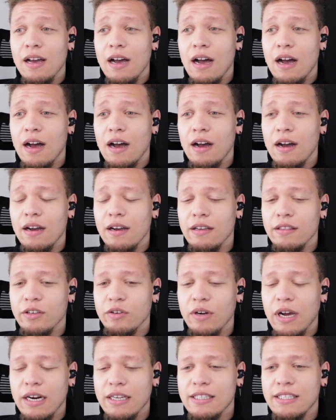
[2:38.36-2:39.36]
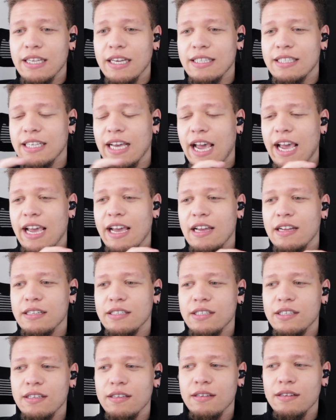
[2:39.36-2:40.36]
in the United States,
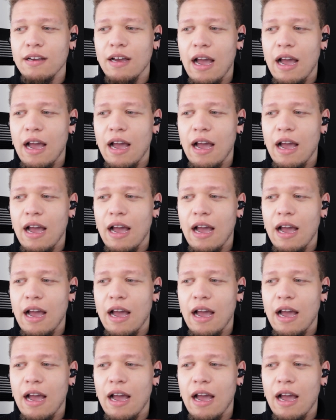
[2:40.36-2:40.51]
and